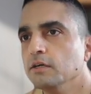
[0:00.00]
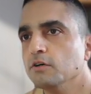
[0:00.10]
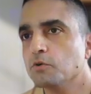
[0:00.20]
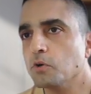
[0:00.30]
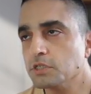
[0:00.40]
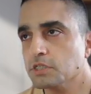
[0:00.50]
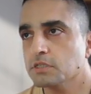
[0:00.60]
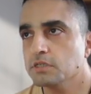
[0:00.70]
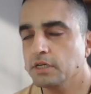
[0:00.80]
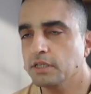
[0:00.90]
Of
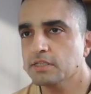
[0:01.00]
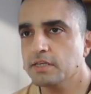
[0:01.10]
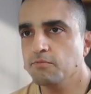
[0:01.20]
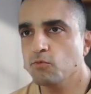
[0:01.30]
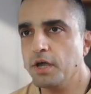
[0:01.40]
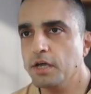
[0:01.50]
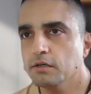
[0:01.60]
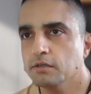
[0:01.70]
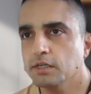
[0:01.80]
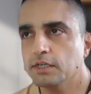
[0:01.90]
course, in the same
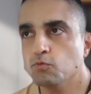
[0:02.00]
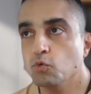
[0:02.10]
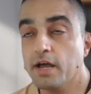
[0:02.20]
way, it would